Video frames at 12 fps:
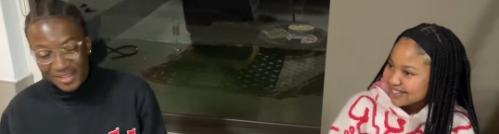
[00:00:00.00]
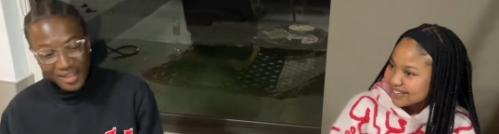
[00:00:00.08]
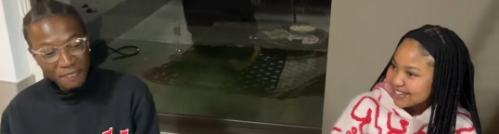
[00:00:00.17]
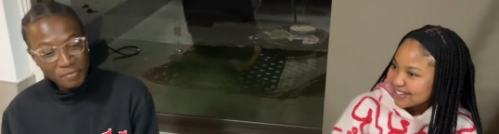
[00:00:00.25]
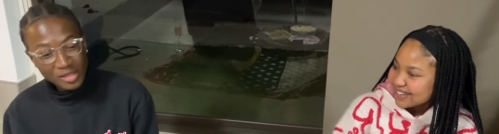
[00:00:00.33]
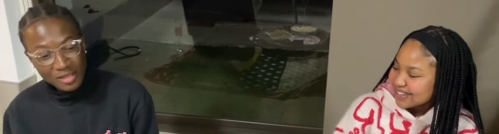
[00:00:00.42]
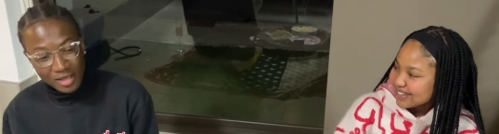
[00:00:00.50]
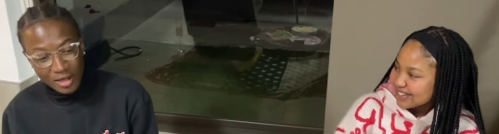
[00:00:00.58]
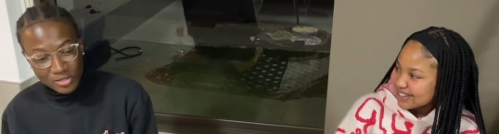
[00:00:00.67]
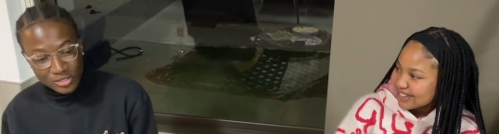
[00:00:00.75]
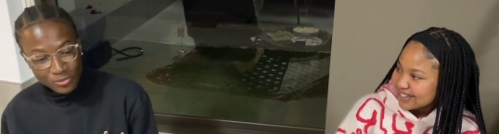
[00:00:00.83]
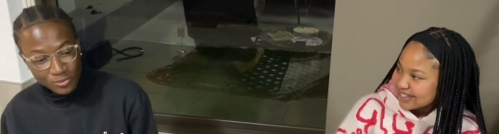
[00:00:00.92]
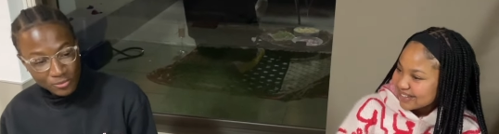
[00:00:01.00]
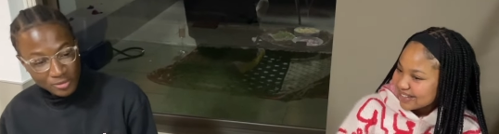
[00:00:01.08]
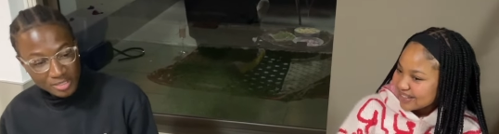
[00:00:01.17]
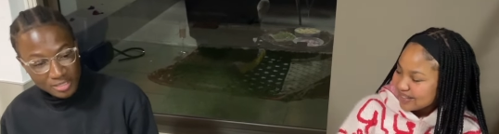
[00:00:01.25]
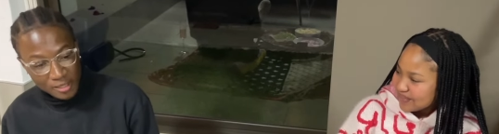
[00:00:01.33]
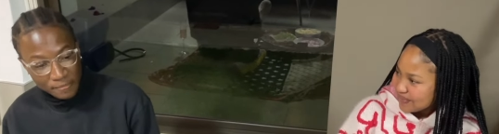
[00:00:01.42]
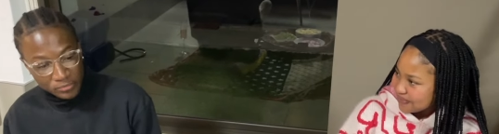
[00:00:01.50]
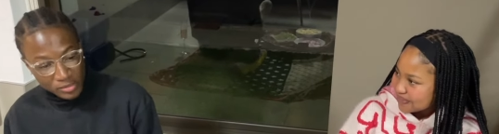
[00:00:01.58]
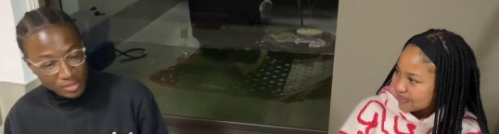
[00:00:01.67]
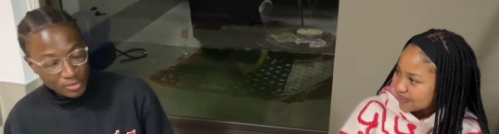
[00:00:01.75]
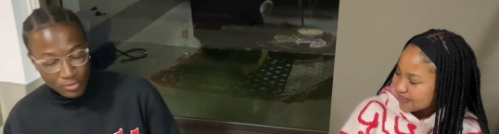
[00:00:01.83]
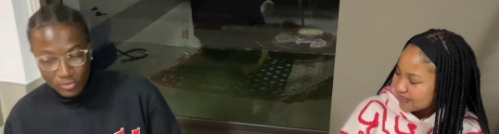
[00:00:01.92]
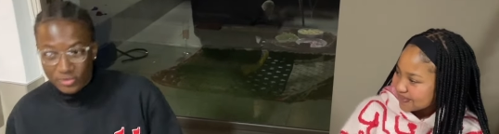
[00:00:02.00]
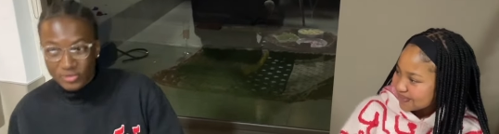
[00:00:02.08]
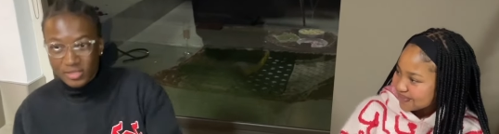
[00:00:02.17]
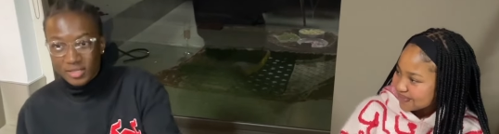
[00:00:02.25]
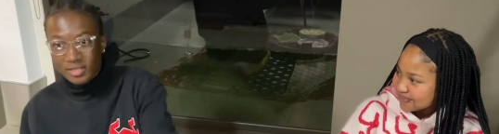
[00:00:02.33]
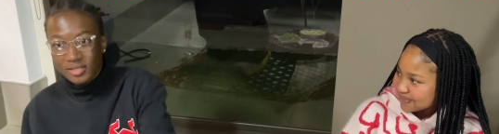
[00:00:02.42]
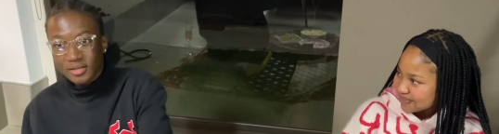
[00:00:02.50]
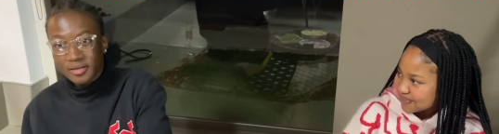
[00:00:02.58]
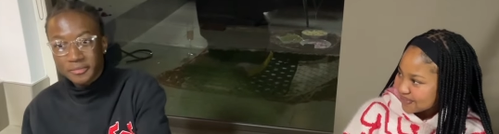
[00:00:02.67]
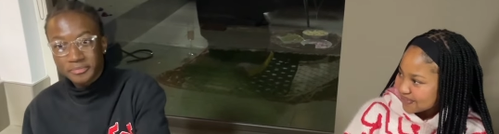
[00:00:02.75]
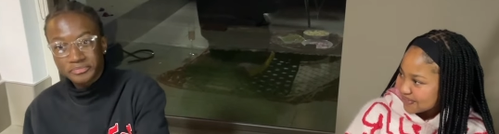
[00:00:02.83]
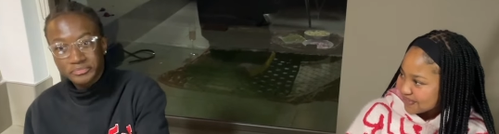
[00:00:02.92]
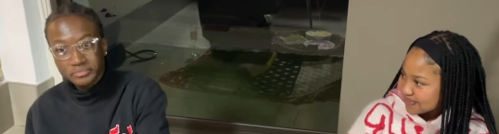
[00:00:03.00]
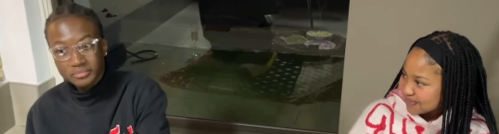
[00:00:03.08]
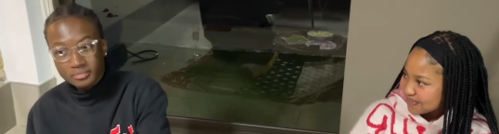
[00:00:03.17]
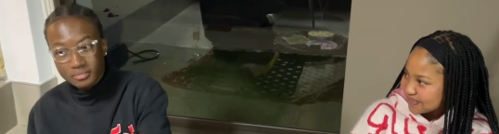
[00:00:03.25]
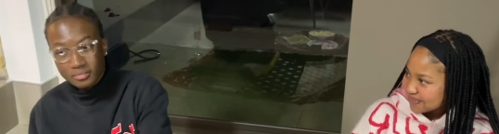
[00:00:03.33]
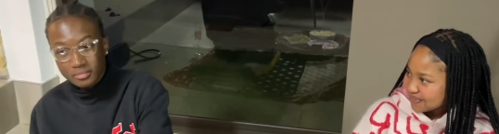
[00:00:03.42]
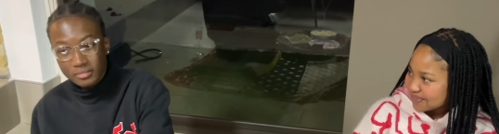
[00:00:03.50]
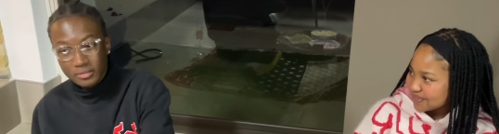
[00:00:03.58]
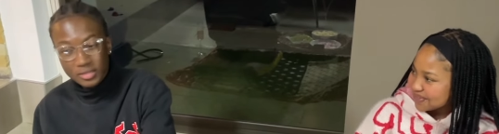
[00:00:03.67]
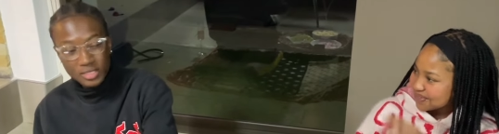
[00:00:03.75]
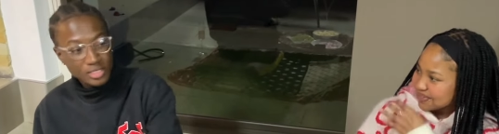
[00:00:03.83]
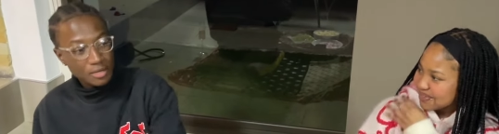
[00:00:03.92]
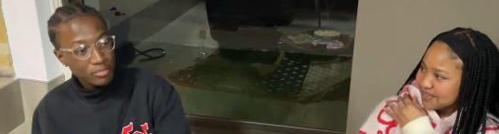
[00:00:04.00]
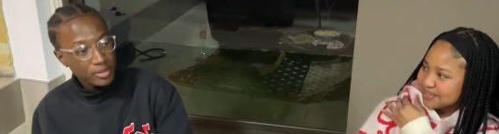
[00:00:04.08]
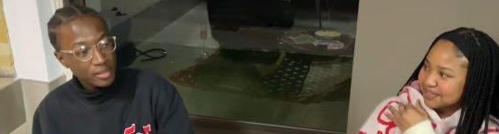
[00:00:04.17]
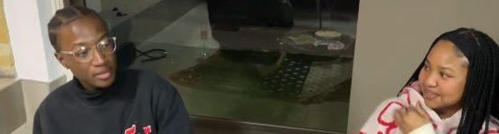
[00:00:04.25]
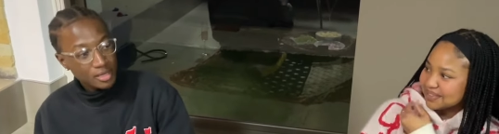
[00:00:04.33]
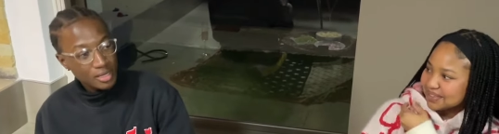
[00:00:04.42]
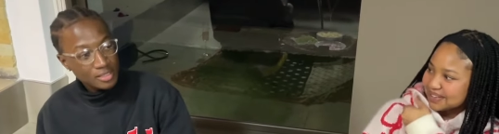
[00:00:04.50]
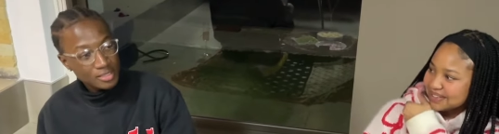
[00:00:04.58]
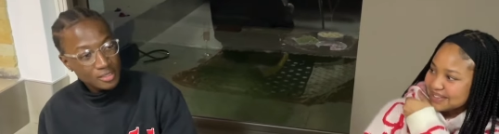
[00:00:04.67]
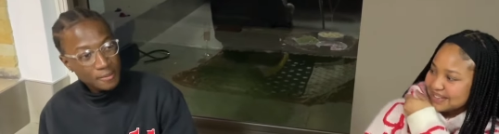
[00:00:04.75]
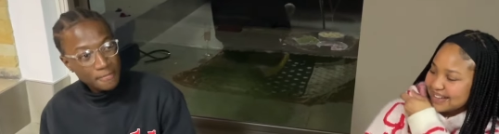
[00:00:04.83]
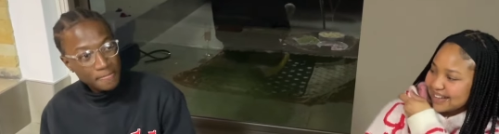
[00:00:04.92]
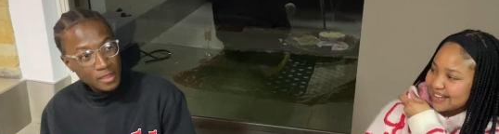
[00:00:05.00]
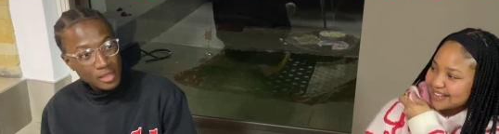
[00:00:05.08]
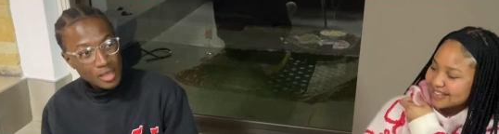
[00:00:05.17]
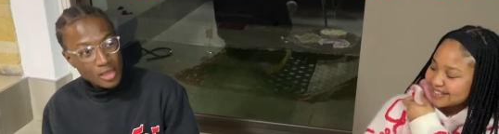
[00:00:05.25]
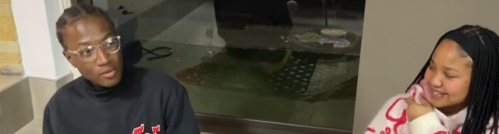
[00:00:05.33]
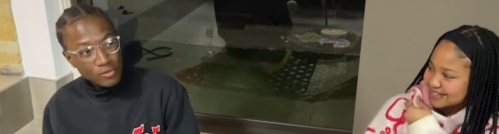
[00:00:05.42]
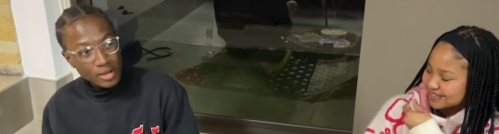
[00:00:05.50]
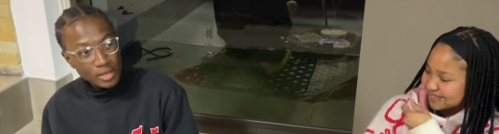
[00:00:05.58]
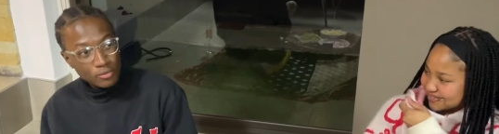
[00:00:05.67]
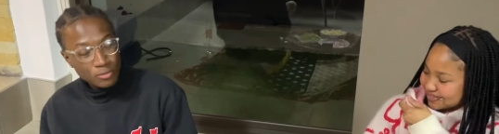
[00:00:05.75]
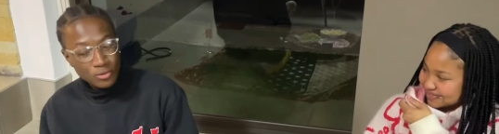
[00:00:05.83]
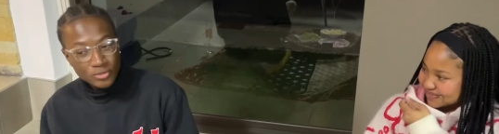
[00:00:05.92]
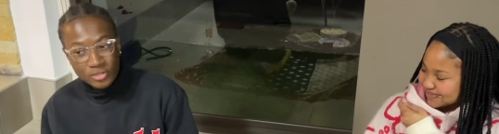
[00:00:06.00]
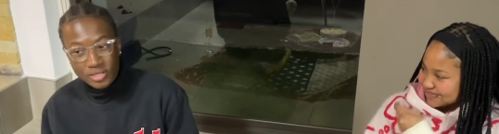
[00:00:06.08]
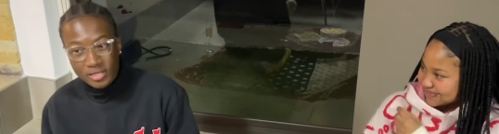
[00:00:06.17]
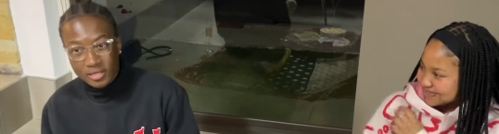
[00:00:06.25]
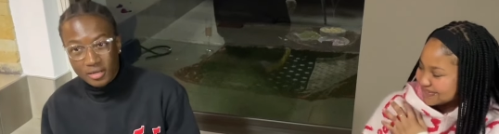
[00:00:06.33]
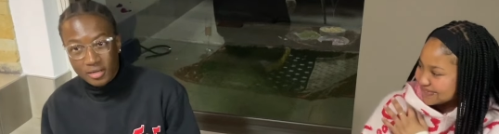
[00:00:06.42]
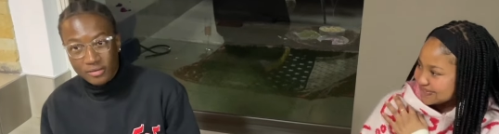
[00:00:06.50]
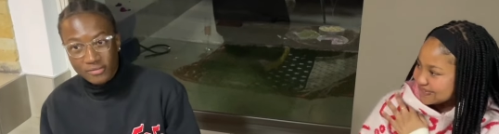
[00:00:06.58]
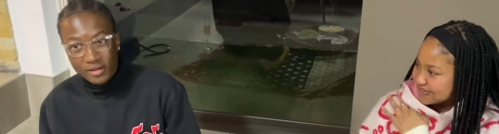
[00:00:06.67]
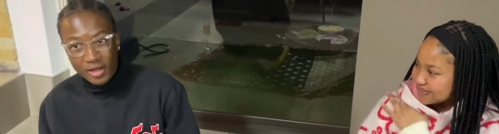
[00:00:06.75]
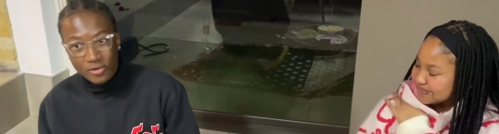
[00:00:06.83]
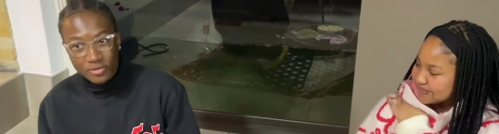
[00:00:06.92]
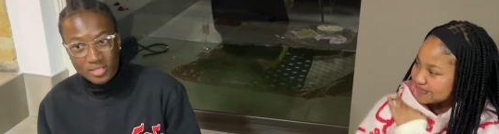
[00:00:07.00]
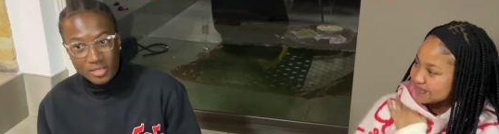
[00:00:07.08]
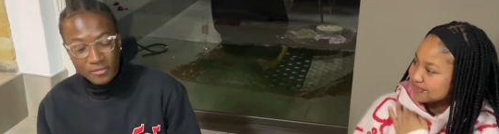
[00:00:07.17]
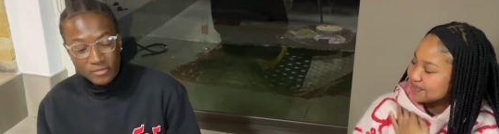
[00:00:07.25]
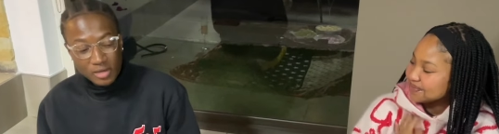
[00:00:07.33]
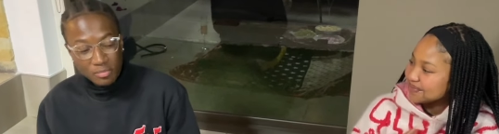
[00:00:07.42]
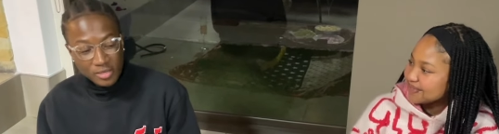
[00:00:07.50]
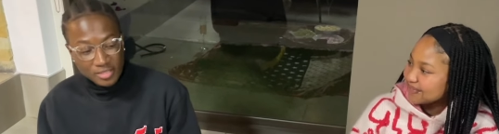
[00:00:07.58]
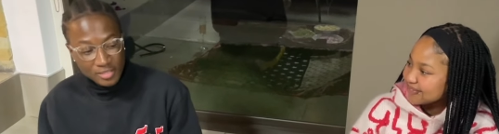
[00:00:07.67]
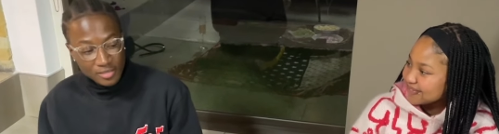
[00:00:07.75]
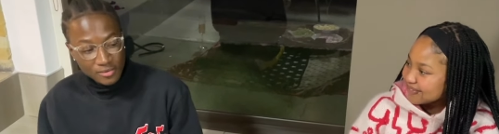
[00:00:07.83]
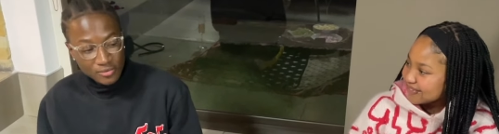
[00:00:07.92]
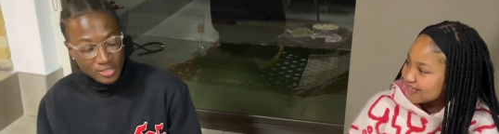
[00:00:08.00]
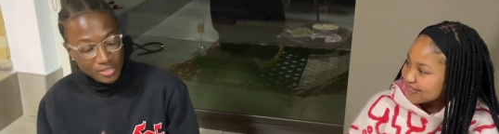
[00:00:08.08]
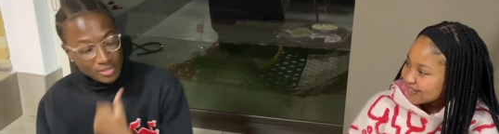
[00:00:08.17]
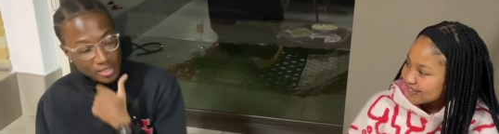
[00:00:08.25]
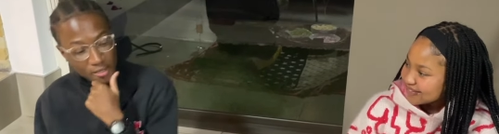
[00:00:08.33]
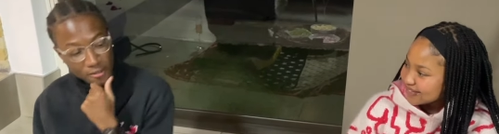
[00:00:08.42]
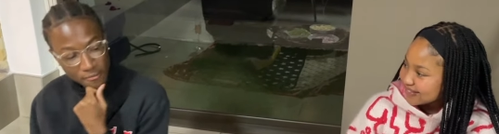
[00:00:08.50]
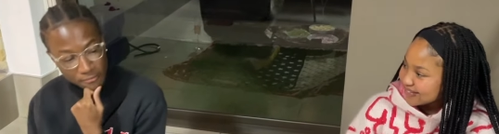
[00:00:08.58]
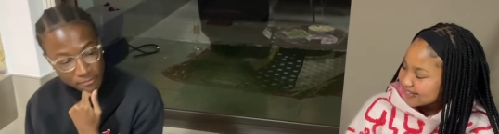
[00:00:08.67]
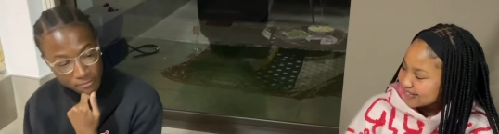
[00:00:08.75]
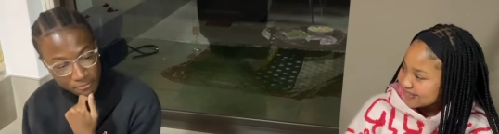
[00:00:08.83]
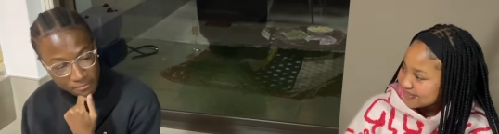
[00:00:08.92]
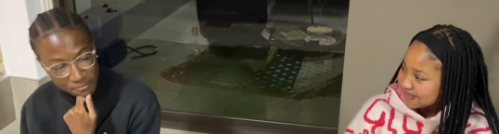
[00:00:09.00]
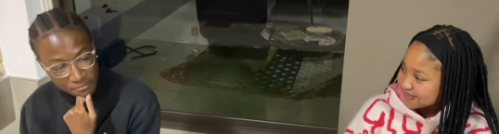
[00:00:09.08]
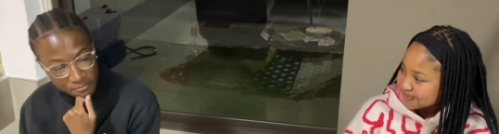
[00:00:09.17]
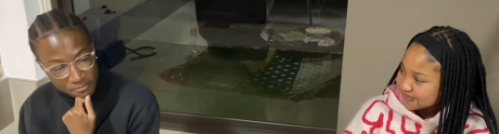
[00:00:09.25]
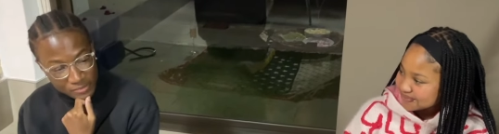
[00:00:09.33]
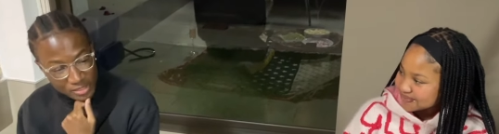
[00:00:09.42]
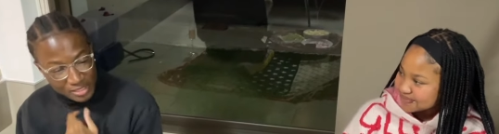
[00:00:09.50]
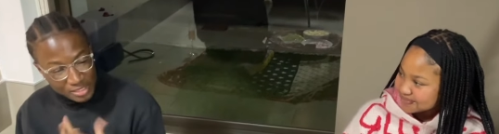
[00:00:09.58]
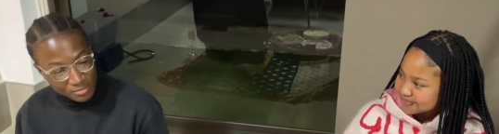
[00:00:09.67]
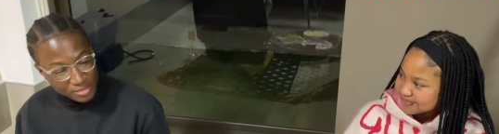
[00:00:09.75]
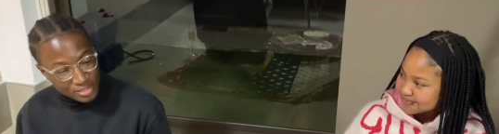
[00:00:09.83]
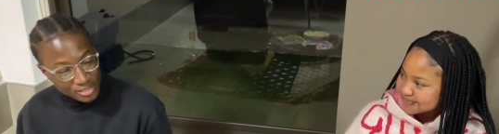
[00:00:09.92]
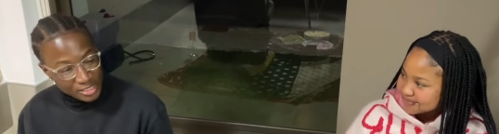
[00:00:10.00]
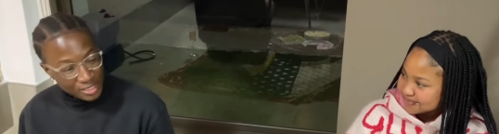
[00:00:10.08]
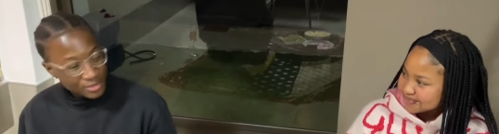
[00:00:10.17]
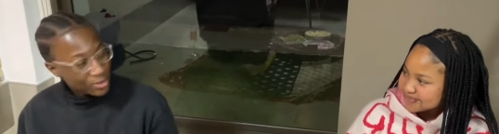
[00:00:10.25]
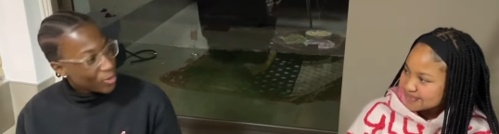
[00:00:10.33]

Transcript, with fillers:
Speaker 1: yeah, I was at Woolworths, man. Mm. They were going to get um the champagne, right? Yeah. And then we're like, we'll also get uh, flowers. And then I passed the red roses. I was like, something just like the